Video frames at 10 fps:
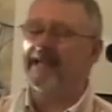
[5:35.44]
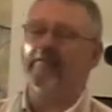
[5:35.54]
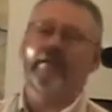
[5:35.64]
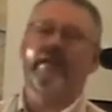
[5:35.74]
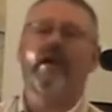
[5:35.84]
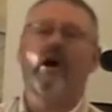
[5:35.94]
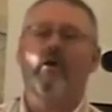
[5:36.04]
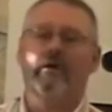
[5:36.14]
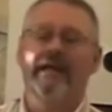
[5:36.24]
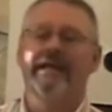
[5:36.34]
of what they
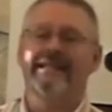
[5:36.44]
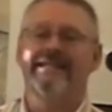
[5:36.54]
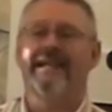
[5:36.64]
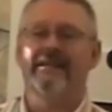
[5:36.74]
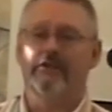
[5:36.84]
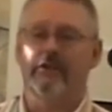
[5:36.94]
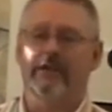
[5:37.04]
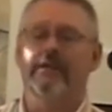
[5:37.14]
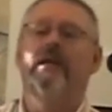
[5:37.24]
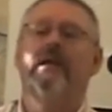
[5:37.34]
called an
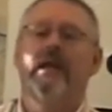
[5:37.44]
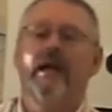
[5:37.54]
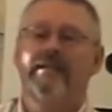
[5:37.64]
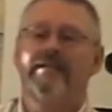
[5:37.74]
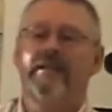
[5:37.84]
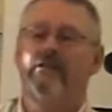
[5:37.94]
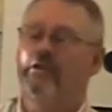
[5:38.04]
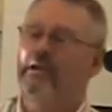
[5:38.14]
ascension. Ascension